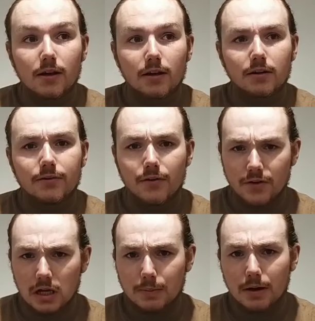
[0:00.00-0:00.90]
And if you
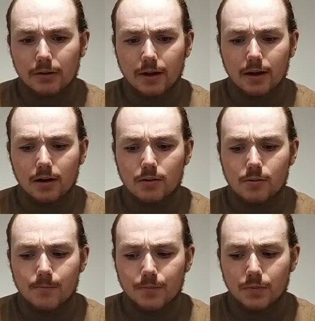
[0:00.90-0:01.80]
think about it,
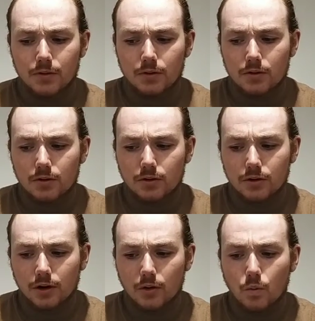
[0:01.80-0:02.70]
how
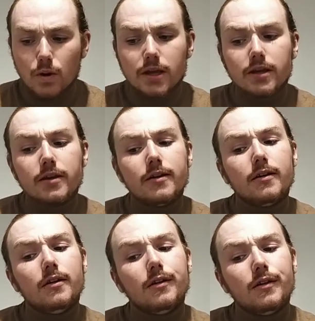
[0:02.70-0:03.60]
we
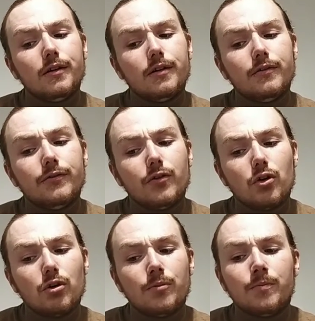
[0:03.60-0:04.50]

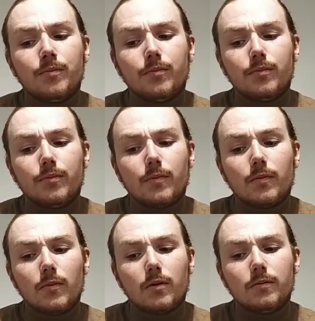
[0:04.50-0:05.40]
form
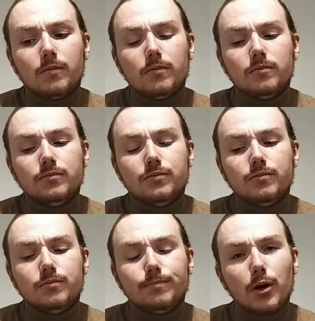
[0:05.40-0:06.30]

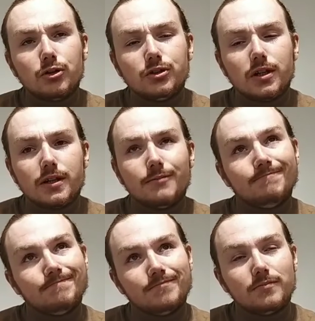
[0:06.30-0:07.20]
mostly
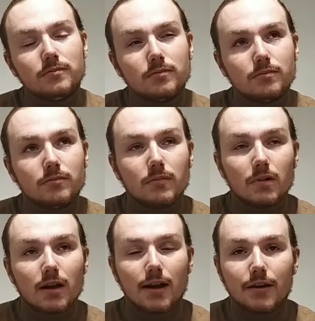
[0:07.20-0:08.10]

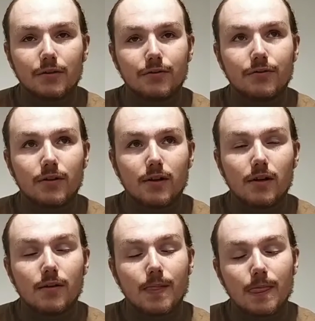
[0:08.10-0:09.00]
kind of
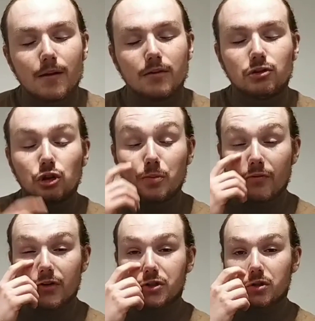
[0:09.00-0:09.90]

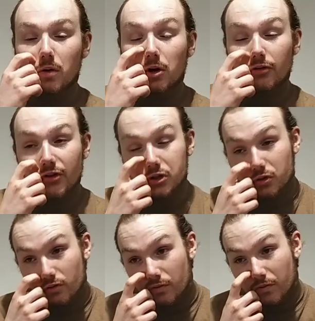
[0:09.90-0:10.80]
superficial,
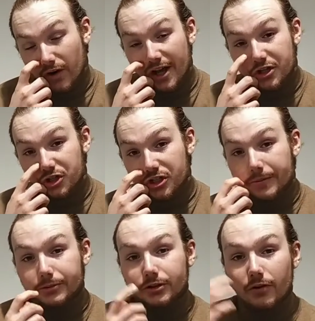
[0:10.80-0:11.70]
artificial
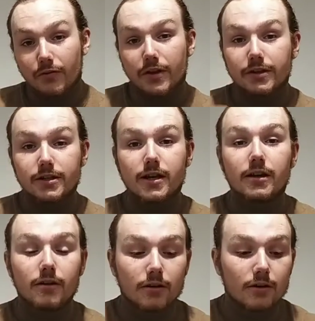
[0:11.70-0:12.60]
relationships over the internet,